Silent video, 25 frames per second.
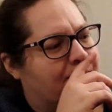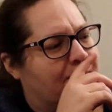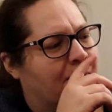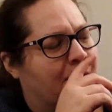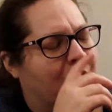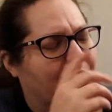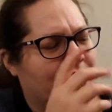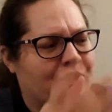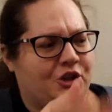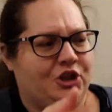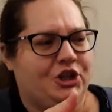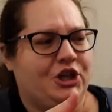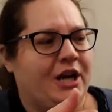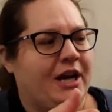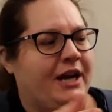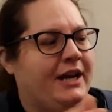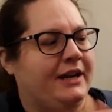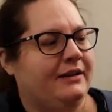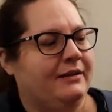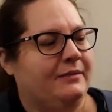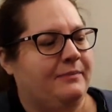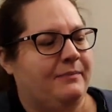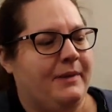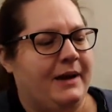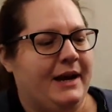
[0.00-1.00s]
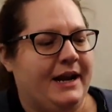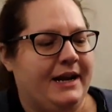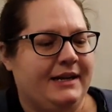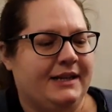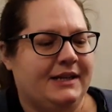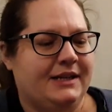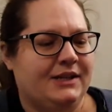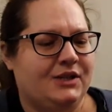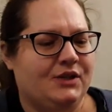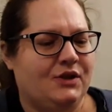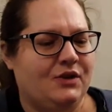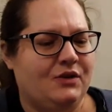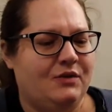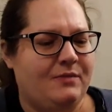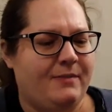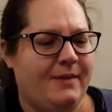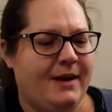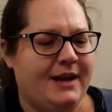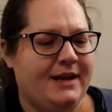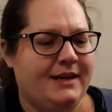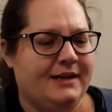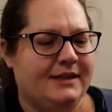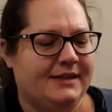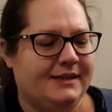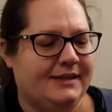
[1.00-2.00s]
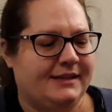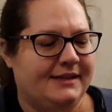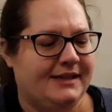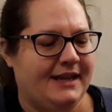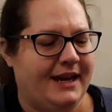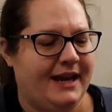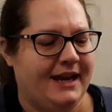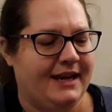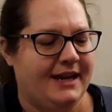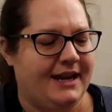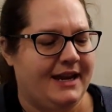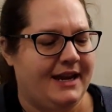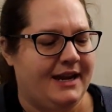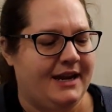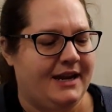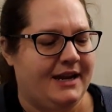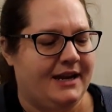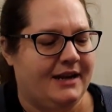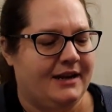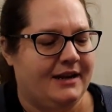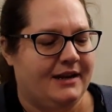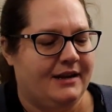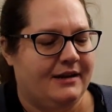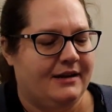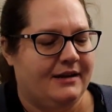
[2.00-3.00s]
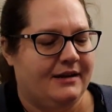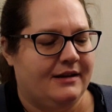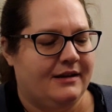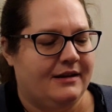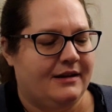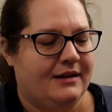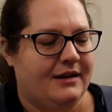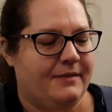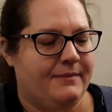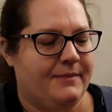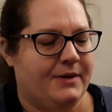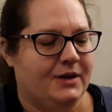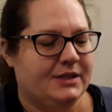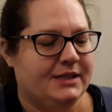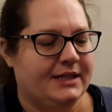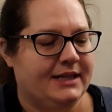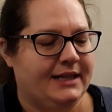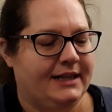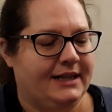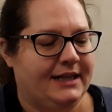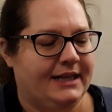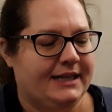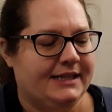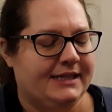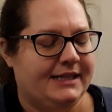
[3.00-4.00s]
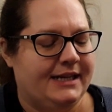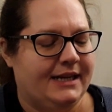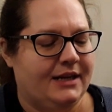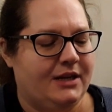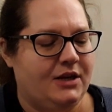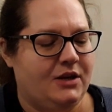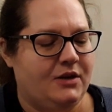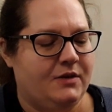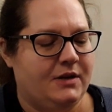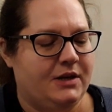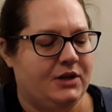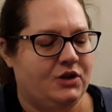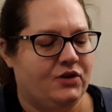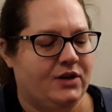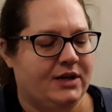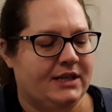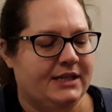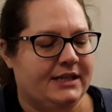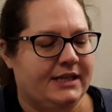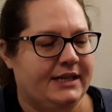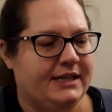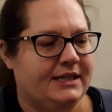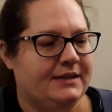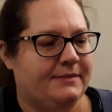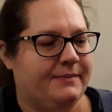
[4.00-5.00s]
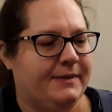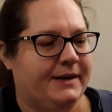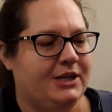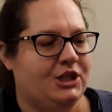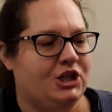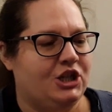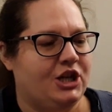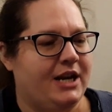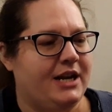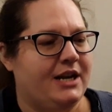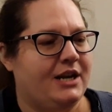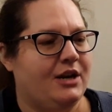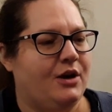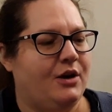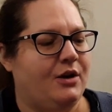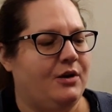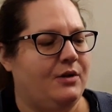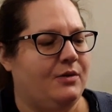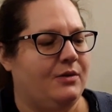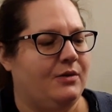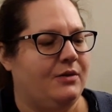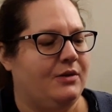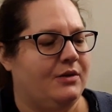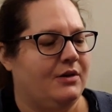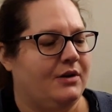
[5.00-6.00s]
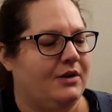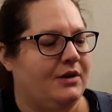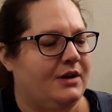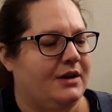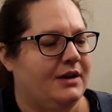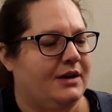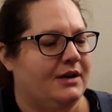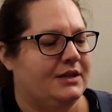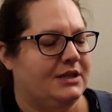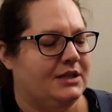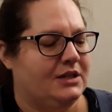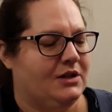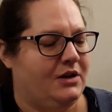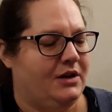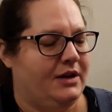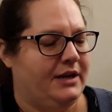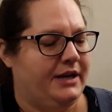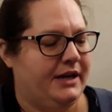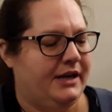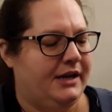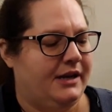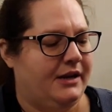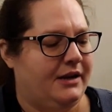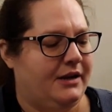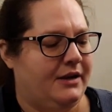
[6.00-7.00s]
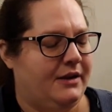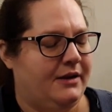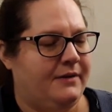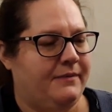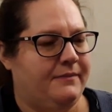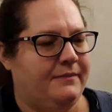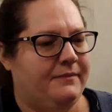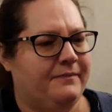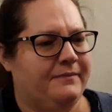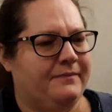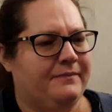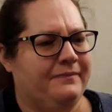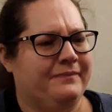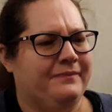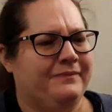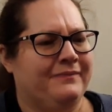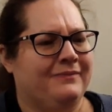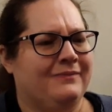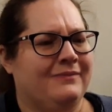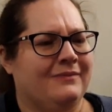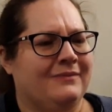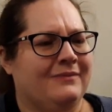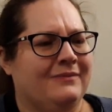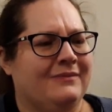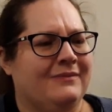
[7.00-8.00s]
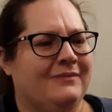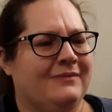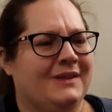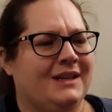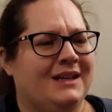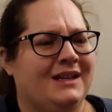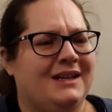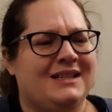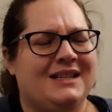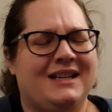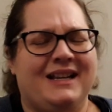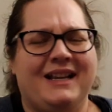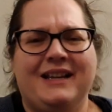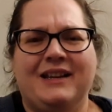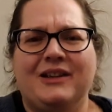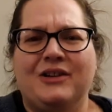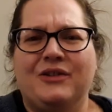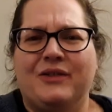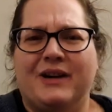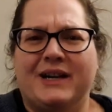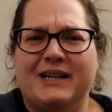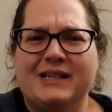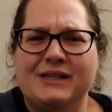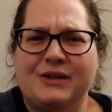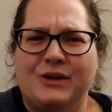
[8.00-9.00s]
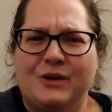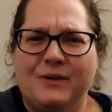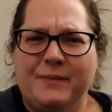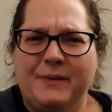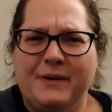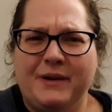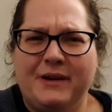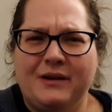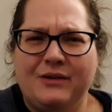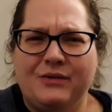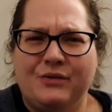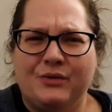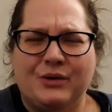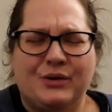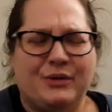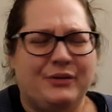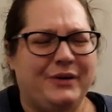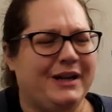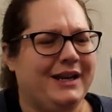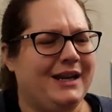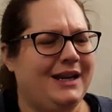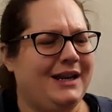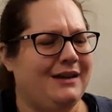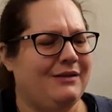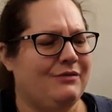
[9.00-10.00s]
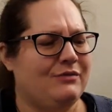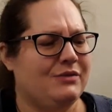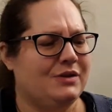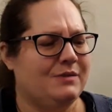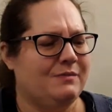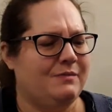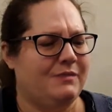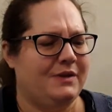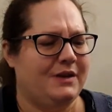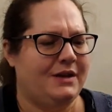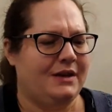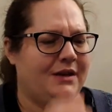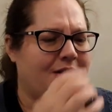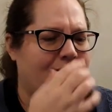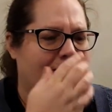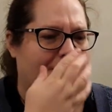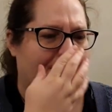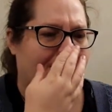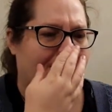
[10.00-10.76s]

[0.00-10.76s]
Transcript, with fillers: Botchan by Natsume Soseki a modern classic, newly translated by Jay Cohn. It's got like a, um, is that like a grasshopper or a cricket or something?